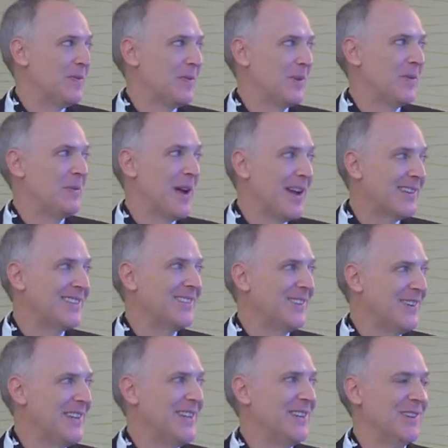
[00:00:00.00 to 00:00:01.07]
for the past
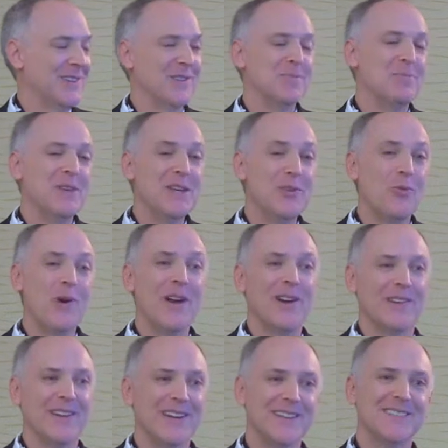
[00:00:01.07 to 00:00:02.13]
30 years, be
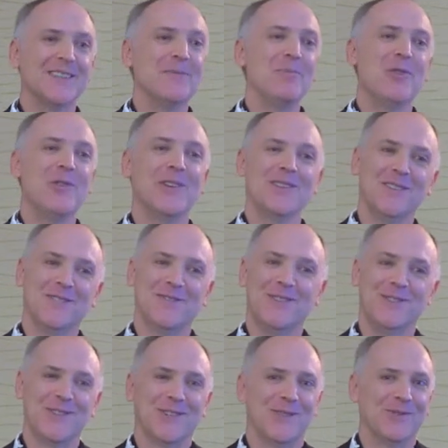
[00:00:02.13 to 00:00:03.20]
aware that at some point in the
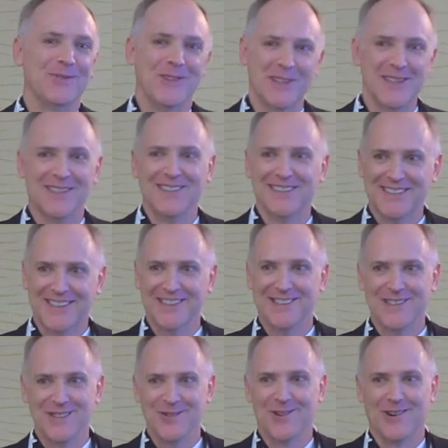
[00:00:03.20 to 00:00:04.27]
future, we're going to
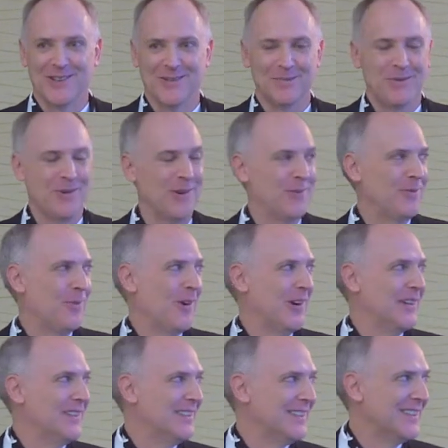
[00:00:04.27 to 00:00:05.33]
discontinue our support for it.